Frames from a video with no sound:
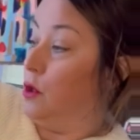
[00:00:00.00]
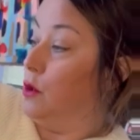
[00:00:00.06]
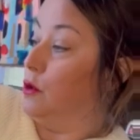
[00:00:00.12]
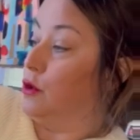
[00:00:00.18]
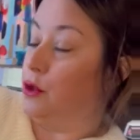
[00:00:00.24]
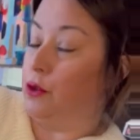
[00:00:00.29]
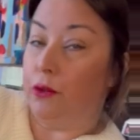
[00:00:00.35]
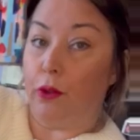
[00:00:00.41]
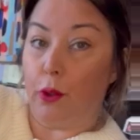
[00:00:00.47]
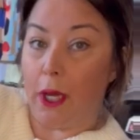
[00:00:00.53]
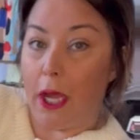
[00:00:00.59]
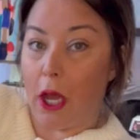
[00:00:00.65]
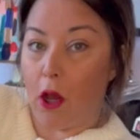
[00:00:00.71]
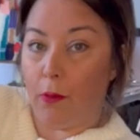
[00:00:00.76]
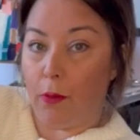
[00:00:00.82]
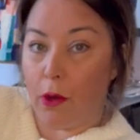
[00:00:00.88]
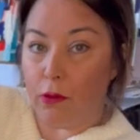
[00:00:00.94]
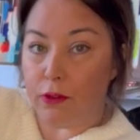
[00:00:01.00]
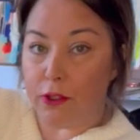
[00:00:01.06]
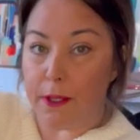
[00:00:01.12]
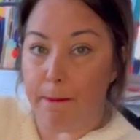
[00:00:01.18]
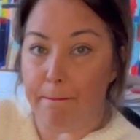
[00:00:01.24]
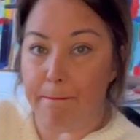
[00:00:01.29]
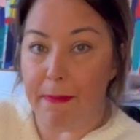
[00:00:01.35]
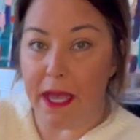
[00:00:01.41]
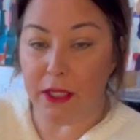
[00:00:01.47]
to your elbow to
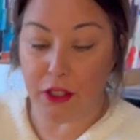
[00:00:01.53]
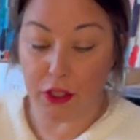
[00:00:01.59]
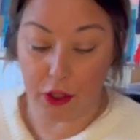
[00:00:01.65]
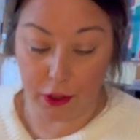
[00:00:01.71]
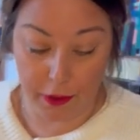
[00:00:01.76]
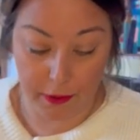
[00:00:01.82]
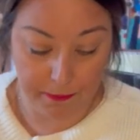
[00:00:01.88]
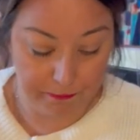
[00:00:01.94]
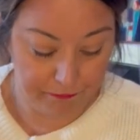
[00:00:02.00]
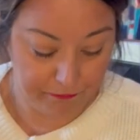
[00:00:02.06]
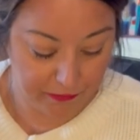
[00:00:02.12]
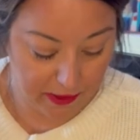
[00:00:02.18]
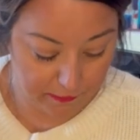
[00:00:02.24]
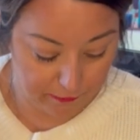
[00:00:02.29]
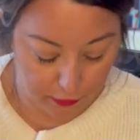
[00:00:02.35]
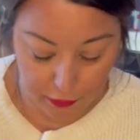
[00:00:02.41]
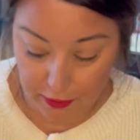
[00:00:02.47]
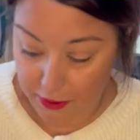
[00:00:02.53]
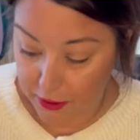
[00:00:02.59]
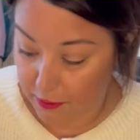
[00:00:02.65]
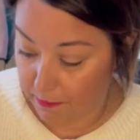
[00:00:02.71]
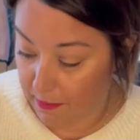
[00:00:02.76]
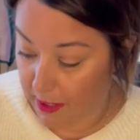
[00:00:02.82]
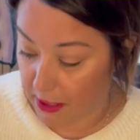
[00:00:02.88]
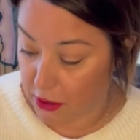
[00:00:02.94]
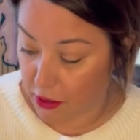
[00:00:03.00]
measure. If you need to
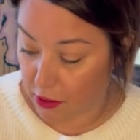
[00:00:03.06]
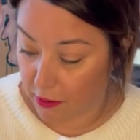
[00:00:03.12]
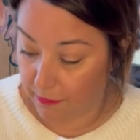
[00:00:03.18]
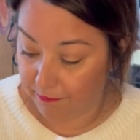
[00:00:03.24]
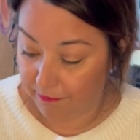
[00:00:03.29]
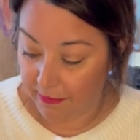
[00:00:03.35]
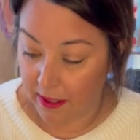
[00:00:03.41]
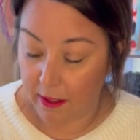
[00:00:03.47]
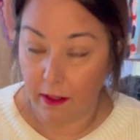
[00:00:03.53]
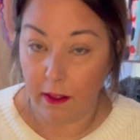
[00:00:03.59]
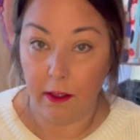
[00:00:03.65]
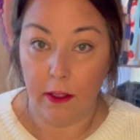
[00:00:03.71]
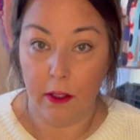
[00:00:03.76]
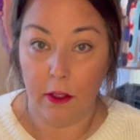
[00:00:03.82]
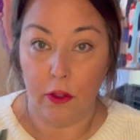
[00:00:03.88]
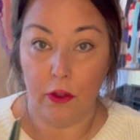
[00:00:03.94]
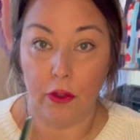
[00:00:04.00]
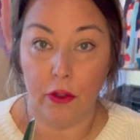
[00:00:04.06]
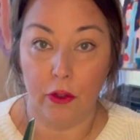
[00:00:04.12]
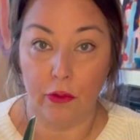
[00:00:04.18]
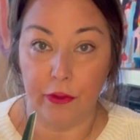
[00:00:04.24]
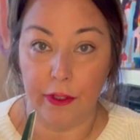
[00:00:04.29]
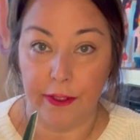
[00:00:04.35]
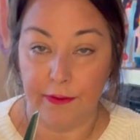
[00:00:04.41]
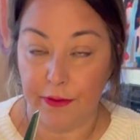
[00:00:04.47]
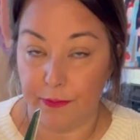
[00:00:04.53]
measure, you'll
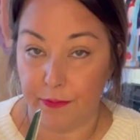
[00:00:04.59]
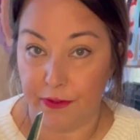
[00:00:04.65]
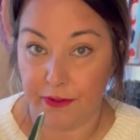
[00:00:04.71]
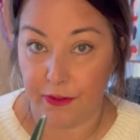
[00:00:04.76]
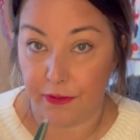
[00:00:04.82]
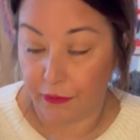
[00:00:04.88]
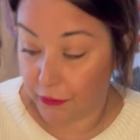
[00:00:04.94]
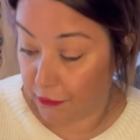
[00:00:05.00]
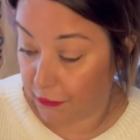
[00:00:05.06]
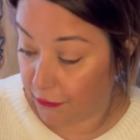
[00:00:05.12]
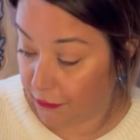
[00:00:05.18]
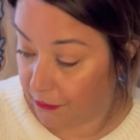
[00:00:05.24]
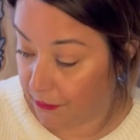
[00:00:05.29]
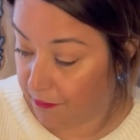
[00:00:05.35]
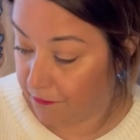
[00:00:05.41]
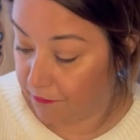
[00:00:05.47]
need some scissors.